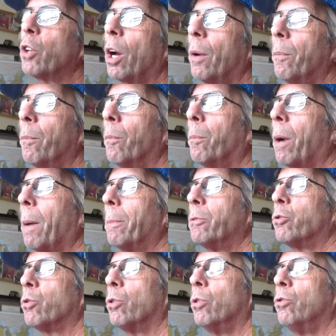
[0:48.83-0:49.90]
on Papa
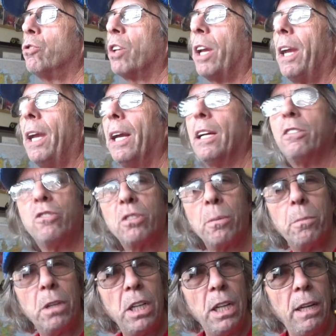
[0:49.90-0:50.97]
Drew's, and
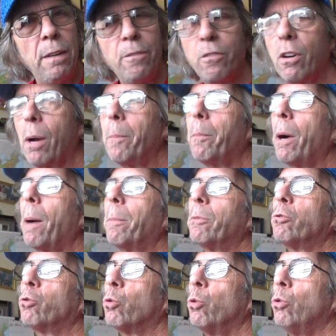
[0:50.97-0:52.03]
somebody from Papa
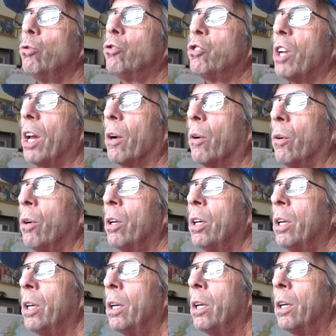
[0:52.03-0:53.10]
Drew's channel
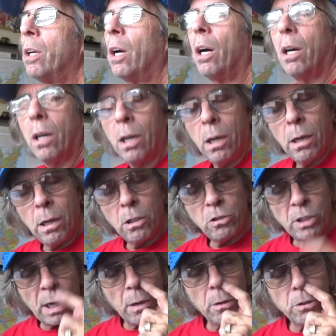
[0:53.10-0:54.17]

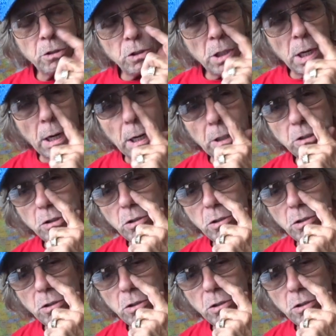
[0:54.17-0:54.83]
challenged us